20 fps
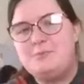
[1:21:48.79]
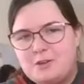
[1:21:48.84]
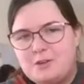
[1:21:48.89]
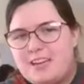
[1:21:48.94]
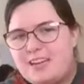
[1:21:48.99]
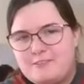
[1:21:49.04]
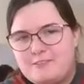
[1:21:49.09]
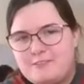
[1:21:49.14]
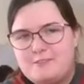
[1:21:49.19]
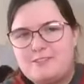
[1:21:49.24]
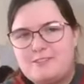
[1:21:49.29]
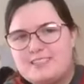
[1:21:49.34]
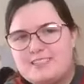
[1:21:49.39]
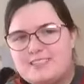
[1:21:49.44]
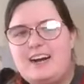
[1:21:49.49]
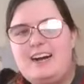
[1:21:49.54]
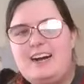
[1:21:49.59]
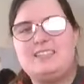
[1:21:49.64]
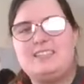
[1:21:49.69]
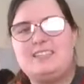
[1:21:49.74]
We'll get through this,
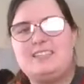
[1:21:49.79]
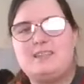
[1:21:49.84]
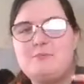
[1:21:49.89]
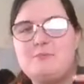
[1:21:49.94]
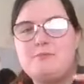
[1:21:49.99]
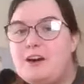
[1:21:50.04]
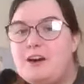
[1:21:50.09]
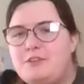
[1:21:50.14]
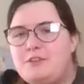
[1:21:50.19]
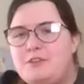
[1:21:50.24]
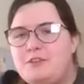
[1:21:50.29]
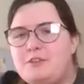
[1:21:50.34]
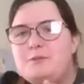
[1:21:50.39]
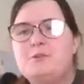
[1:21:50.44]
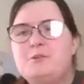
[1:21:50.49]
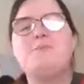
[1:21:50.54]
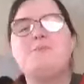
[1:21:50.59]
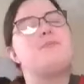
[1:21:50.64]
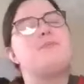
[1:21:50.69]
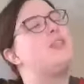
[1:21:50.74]
guys. I'm proud of you
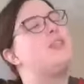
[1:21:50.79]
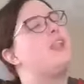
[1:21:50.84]
all.